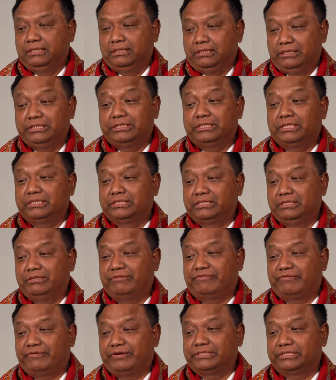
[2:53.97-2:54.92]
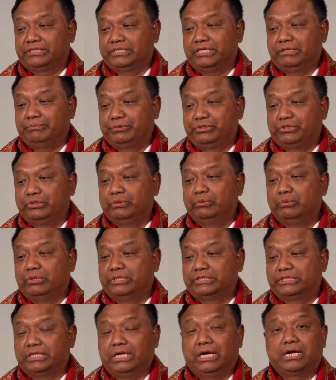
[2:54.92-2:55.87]
This is the first step
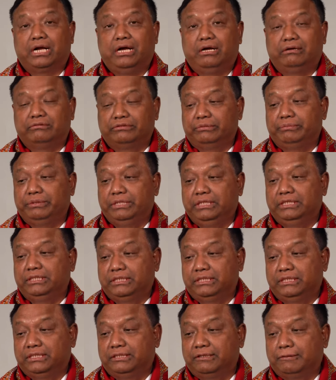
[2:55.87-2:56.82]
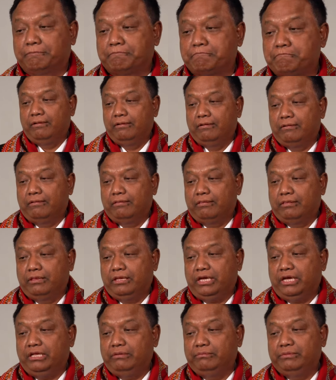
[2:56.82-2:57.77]
towards accountability.
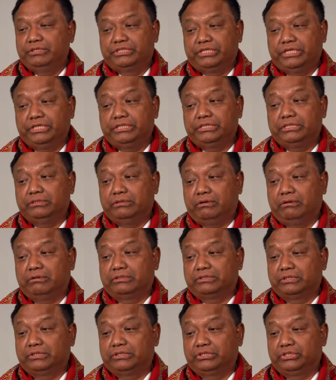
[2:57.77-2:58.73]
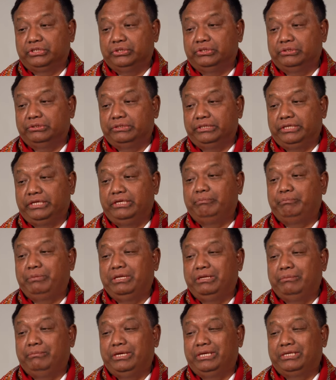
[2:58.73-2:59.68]
The administration also should
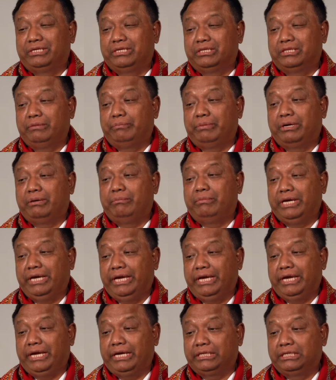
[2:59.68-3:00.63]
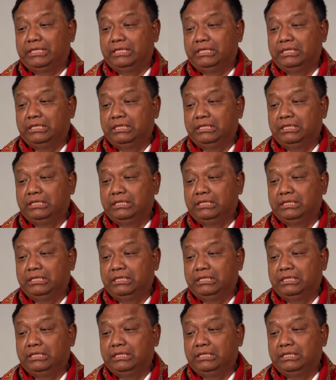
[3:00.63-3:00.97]
implement the Burma Act.